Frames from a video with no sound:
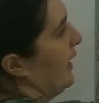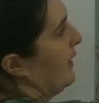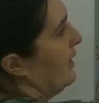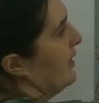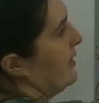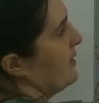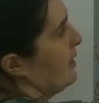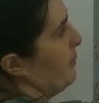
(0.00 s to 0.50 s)

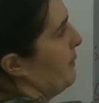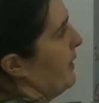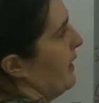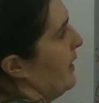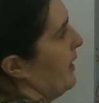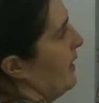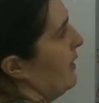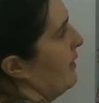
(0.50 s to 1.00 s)
And this
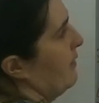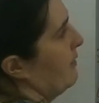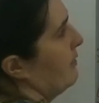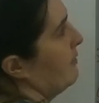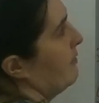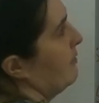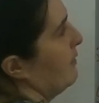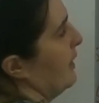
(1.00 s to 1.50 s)
up
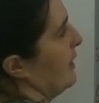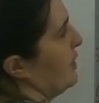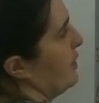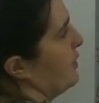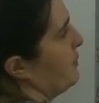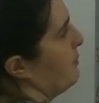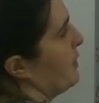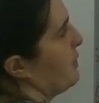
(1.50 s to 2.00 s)
here,
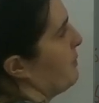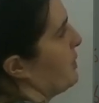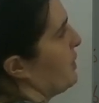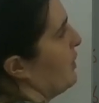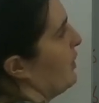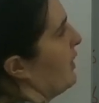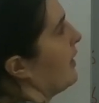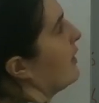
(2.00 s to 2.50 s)
actually it's much, much